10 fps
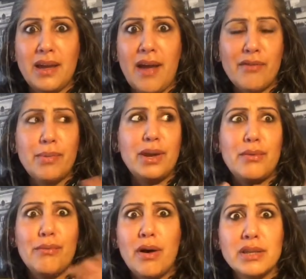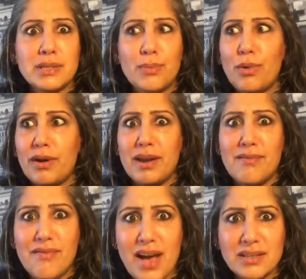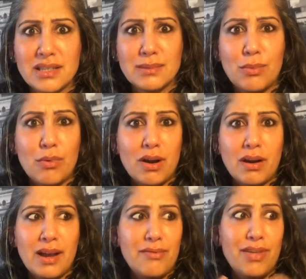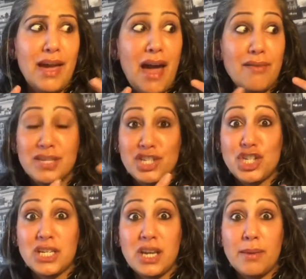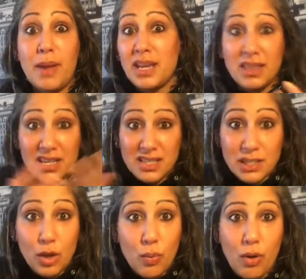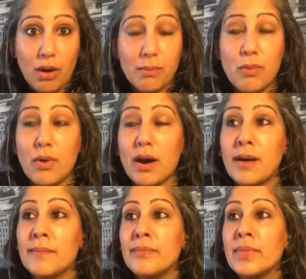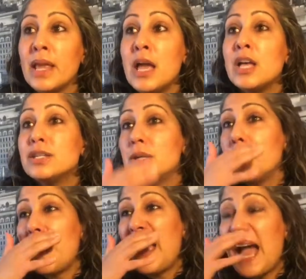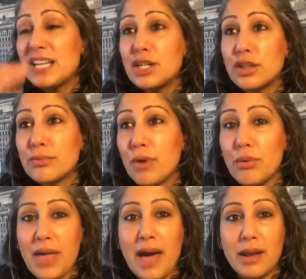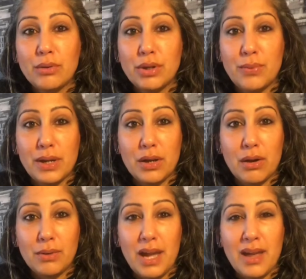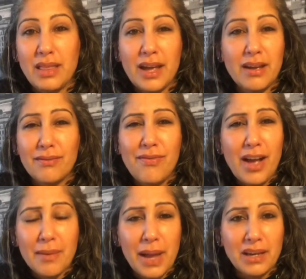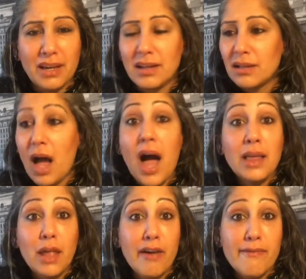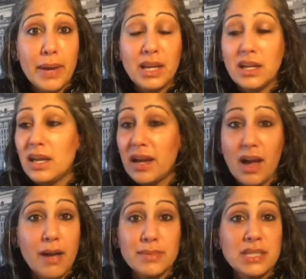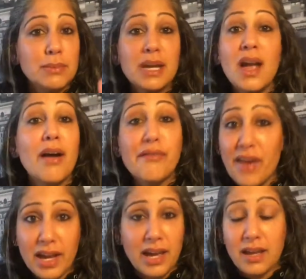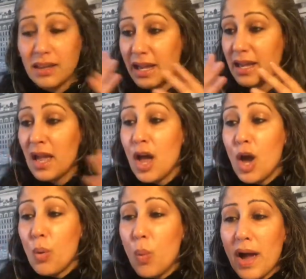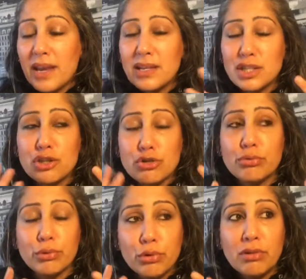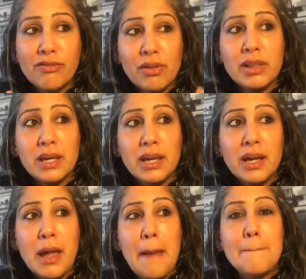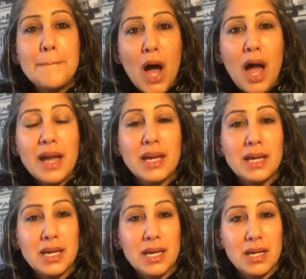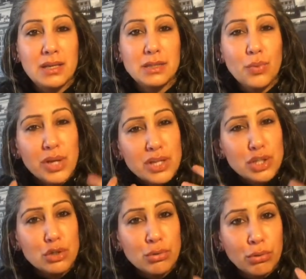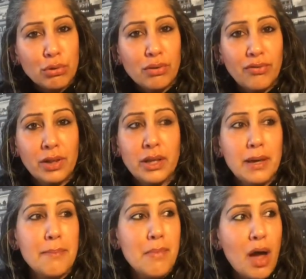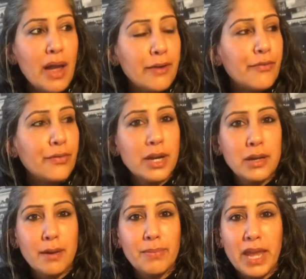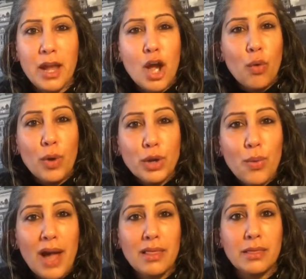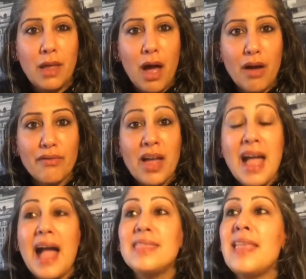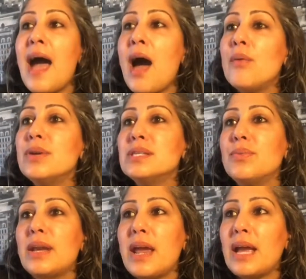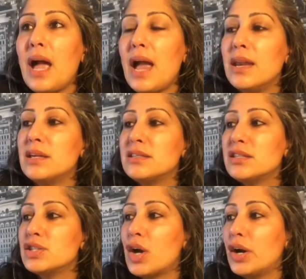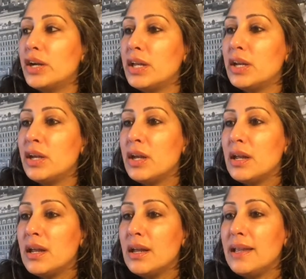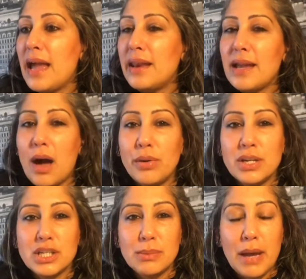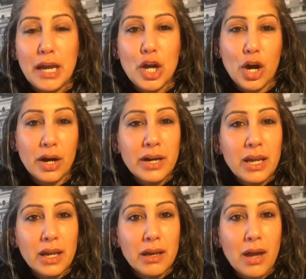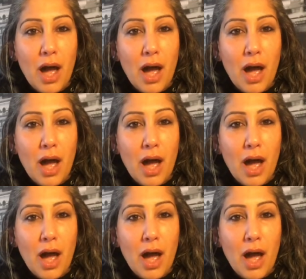Everybody wants more, invests more. If they have a shit ton of money, they still want more. So I had to throw that out the window, okay? Like, fuck money. I love money. It comes to me. Fuck it. Like, what is truthfully my ease? What is truthfully my freedom? Like, what do I love? And that was when I kind of started getting out into my garden.